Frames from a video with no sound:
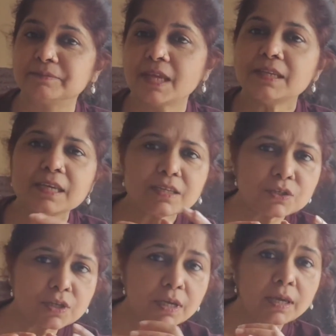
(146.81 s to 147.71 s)
and
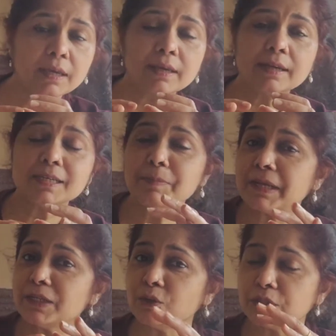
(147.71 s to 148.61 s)
each day,
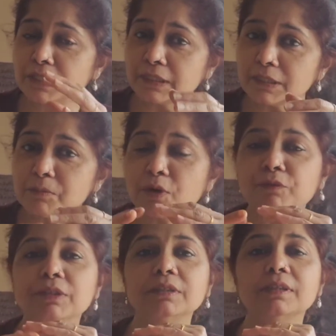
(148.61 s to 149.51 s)
depending on the rhythm
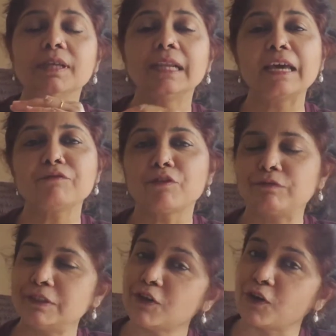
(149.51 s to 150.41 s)
of the life
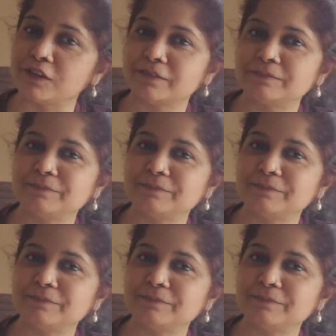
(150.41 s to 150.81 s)
of the doll.